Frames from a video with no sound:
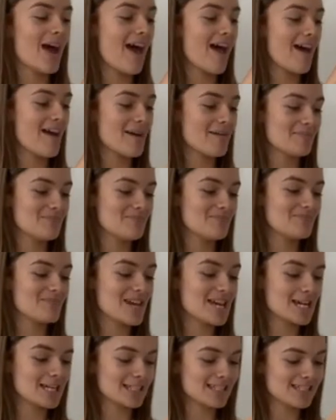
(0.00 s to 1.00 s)

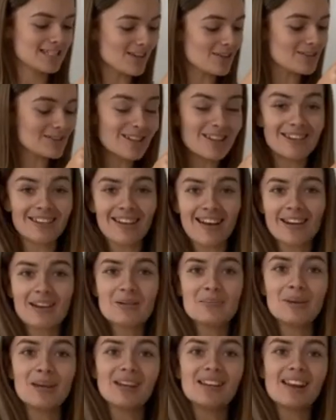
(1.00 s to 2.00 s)
It does look like
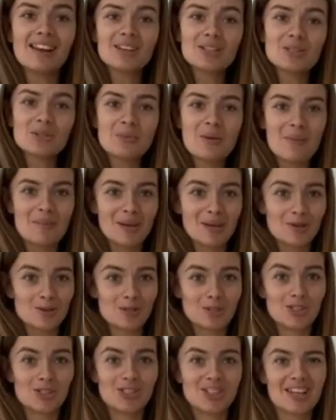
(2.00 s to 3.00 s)
a bit like a swimming
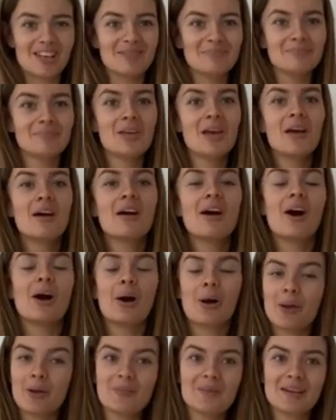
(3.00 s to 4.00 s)
costume. I
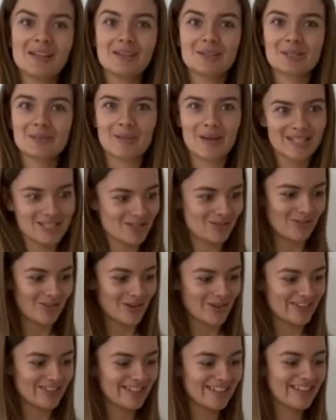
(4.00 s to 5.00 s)
hope it looks better
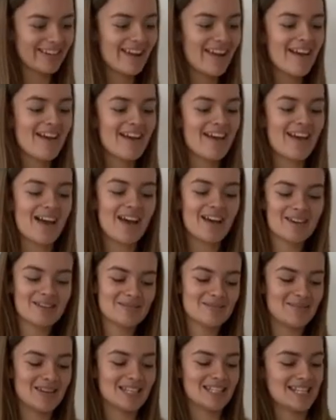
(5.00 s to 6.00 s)
on.
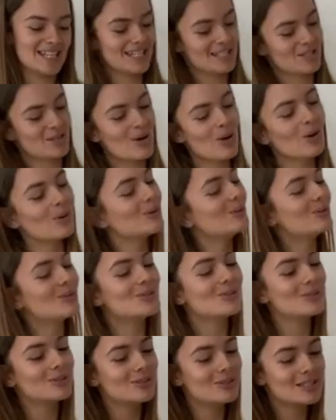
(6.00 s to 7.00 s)
It is
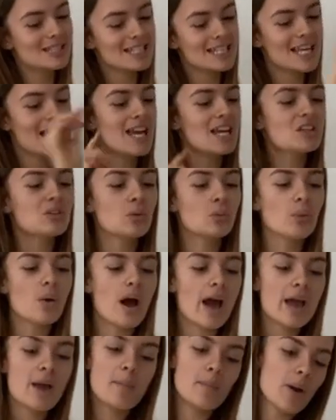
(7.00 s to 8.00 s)
called the
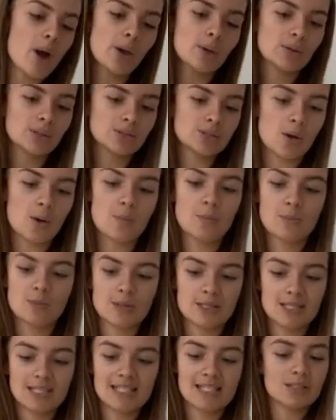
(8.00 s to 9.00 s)
white polka dot
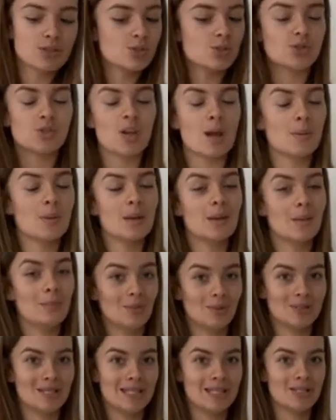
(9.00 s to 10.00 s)
printed strappy
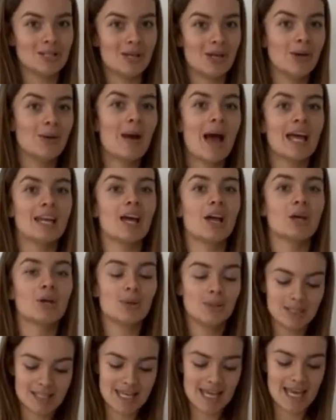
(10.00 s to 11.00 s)
bodysuit, and I
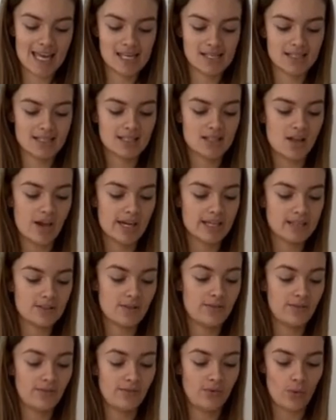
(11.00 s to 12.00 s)
got it in a size
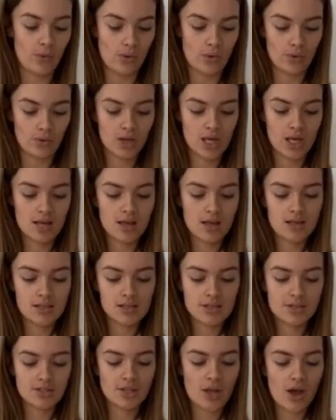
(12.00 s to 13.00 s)
4.
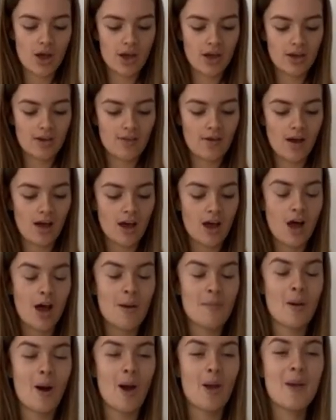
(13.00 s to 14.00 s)
So I'm
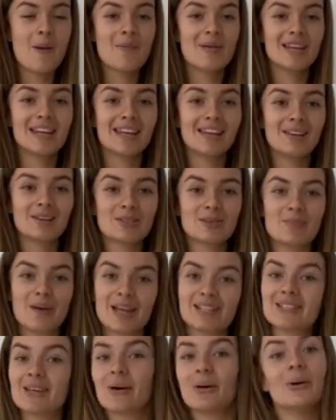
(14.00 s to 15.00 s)
hoping it looks
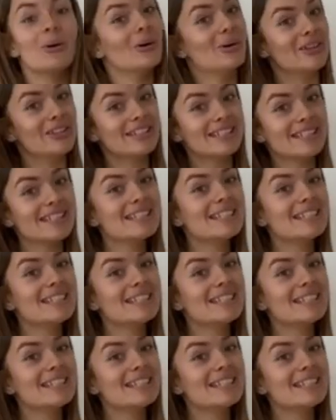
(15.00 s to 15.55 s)
better on.